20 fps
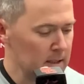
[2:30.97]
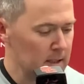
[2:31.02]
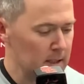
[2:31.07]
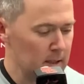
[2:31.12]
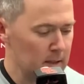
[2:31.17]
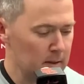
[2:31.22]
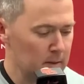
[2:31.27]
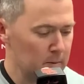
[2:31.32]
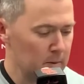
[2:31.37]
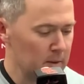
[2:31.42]

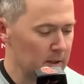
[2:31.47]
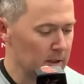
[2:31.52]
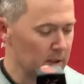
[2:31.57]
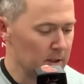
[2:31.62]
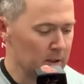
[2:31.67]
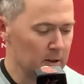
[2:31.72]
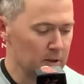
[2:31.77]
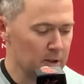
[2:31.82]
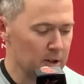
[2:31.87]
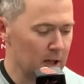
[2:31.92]
Uh, we did a
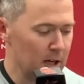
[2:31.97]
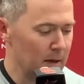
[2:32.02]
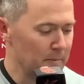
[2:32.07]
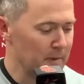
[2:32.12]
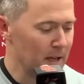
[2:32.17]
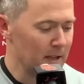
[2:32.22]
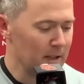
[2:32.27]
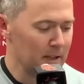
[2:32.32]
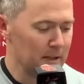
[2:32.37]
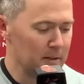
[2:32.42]
good job
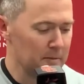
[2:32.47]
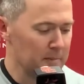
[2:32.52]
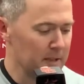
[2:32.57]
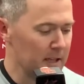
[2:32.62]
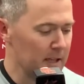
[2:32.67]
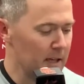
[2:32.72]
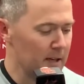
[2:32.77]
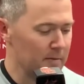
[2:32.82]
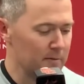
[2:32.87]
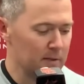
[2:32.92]
not letting them
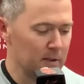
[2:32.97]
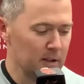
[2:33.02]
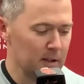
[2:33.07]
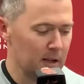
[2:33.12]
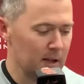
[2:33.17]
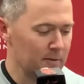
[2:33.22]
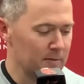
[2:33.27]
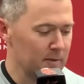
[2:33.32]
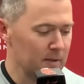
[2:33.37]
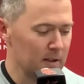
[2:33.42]
get out very
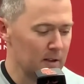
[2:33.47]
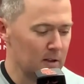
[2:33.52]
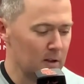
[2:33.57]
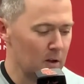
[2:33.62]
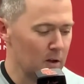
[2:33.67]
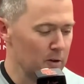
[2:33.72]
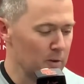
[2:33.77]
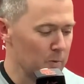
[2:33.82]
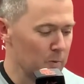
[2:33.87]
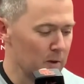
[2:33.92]
often at
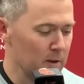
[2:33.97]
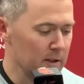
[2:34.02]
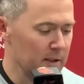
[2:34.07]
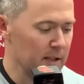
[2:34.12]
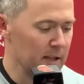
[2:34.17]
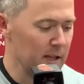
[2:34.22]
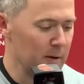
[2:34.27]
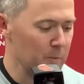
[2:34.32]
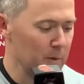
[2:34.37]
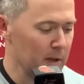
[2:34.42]
all in the run
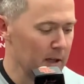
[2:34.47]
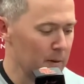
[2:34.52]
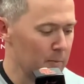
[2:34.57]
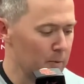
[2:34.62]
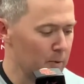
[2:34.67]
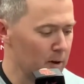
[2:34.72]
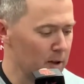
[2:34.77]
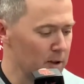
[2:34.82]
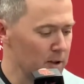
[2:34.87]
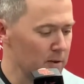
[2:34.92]
game. We got
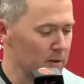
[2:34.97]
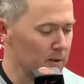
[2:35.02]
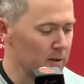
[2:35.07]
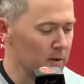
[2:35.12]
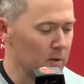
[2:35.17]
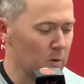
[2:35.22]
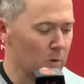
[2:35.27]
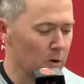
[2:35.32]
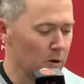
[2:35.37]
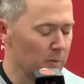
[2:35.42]
pressure on the
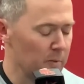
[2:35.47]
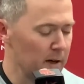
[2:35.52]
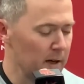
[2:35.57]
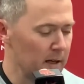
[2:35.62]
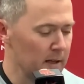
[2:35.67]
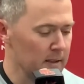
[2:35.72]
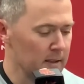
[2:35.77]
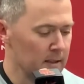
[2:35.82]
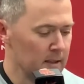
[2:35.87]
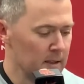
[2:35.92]

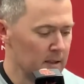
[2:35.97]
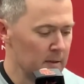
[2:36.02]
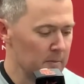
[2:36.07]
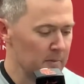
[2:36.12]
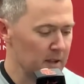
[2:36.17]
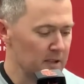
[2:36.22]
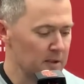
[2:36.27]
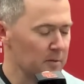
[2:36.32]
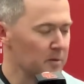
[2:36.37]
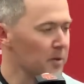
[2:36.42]
quarterback,
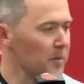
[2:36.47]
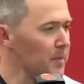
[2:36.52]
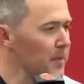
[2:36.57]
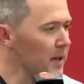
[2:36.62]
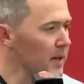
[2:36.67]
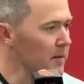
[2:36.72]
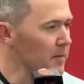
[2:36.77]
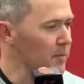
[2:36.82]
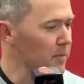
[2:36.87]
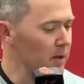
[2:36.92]
made some
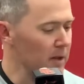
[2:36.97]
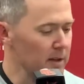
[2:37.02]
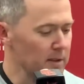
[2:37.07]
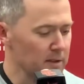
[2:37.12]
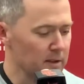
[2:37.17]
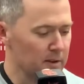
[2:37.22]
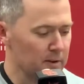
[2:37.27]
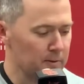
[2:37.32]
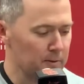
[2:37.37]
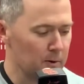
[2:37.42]
competitive plays
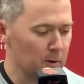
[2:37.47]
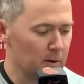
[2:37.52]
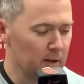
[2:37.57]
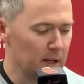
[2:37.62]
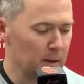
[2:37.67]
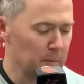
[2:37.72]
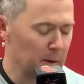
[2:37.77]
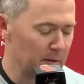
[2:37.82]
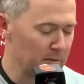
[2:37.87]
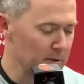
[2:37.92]
in the throw
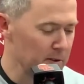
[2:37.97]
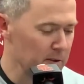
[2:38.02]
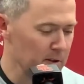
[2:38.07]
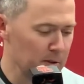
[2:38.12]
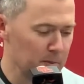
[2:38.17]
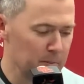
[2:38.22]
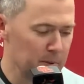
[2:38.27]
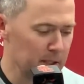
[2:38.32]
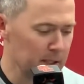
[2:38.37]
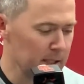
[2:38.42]
game. Obviously the
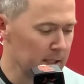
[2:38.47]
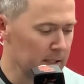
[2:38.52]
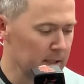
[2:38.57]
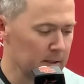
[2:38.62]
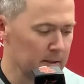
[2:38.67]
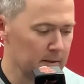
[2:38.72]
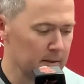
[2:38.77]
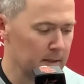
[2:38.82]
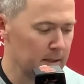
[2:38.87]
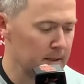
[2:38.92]
pick.
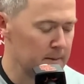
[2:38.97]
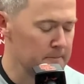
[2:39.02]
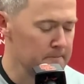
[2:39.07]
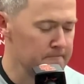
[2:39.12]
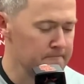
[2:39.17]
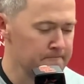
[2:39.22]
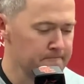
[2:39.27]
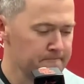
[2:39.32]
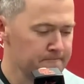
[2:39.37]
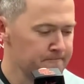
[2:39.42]
Um,
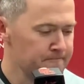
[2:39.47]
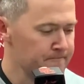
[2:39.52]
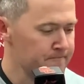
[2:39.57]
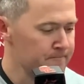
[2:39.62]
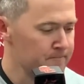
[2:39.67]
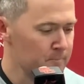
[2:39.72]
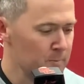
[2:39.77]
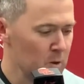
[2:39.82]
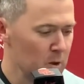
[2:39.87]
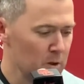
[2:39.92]

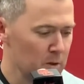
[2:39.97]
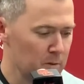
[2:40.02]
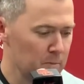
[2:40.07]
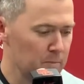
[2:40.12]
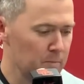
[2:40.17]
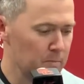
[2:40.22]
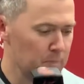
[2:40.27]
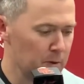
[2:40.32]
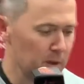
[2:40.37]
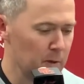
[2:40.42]

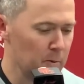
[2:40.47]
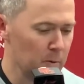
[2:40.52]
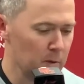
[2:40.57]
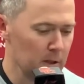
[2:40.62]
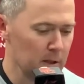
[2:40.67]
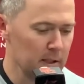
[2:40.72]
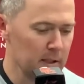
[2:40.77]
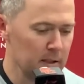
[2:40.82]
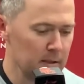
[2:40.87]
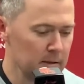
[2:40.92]
just played a
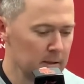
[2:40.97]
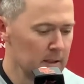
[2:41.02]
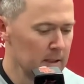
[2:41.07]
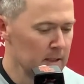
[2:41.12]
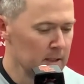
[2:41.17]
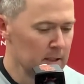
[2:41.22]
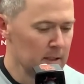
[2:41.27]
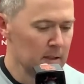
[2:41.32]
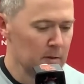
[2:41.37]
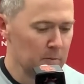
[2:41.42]
really
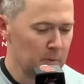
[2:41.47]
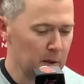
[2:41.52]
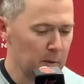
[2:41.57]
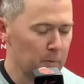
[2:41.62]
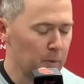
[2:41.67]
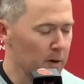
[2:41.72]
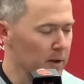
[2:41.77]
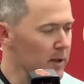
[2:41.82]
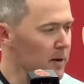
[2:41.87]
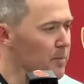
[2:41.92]
played a
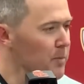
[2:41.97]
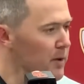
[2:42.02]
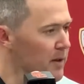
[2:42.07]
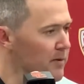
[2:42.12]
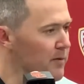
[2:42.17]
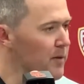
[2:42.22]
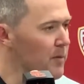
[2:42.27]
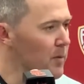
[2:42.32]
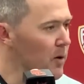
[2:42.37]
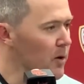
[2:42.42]
pretty complete
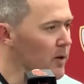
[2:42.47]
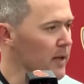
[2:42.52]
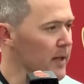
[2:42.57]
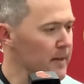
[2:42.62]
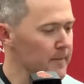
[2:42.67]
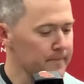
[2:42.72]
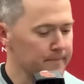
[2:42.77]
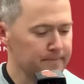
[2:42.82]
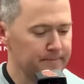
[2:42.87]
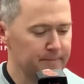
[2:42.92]
football
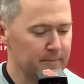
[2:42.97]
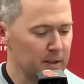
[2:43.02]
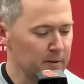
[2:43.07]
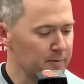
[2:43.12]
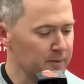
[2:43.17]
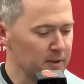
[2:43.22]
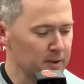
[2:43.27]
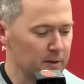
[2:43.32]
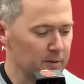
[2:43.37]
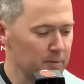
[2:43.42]
game
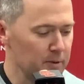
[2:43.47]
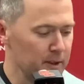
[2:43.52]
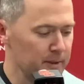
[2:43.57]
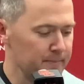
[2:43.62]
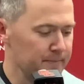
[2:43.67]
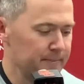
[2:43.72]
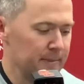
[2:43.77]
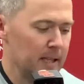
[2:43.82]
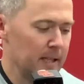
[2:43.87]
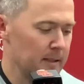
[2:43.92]
defensively,
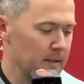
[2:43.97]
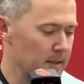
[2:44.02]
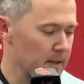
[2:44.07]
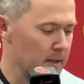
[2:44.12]
and.